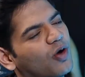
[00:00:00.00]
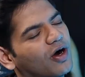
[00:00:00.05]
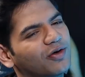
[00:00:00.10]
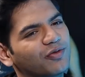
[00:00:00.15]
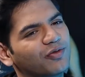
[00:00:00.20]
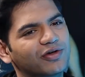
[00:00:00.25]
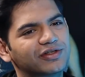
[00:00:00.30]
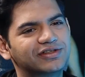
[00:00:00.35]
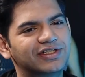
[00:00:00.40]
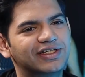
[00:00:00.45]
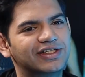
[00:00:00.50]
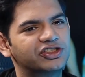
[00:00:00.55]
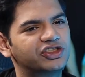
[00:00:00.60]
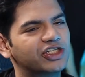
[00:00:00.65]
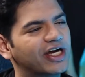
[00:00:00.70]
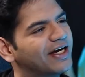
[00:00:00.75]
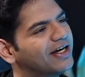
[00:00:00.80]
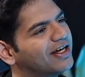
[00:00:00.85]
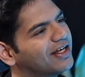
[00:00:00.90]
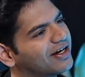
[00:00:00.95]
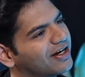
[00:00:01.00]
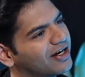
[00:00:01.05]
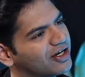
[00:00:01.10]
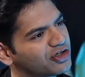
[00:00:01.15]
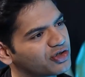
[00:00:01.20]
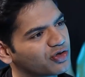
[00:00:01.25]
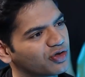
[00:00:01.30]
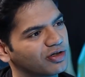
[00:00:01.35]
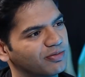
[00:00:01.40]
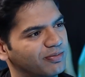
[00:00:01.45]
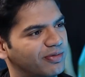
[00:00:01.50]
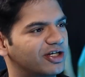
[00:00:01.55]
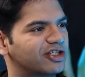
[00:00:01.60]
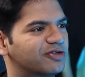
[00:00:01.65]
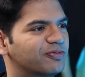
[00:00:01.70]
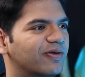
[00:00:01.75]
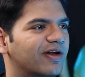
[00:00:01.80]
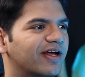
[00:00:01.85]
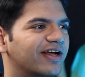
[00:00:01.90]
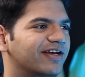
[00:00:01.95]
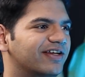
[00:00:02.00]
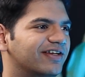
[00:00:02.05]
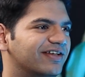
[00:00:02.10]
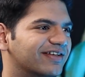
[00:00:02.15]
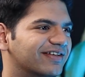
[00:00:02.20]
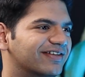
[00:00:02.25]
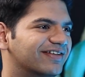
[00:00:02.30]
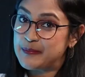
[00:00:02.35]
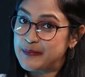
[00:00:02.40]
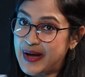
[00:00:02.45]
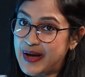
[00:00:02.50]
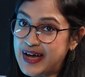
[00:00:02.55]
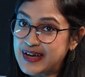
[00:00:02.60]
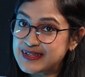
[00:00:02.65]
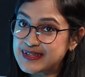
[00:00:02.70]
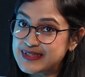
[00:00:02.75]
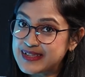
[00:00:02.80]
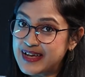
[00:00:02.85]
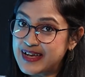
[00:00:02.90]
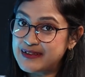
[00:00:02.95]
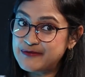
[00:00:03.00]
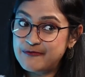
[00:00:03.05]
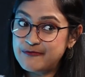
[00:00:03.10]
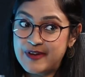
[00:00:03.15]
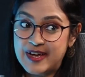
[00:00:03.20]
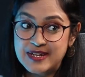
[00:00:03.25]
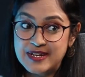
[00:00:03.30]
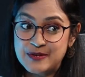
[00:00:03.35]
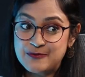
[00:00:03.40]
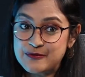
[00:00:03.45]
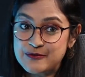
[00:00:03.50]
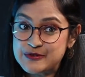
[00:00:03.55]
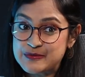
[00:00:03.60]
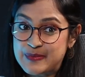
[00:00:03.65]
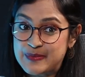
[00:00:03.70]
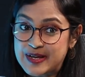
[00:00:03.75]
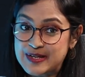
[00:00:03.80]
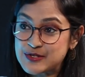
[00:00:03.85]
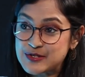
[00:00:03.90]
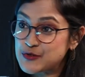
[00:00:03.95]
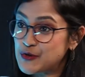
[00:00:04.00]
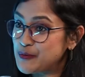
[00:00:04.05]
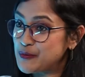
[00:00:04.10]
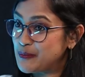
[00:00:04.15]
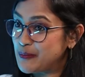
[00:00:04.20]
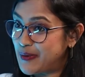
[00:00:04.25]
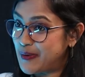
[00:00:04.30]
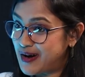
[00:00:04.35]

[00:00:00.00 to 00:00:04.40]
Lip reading: What was the gender ratio in BITS Pilani? Back then, when it was based on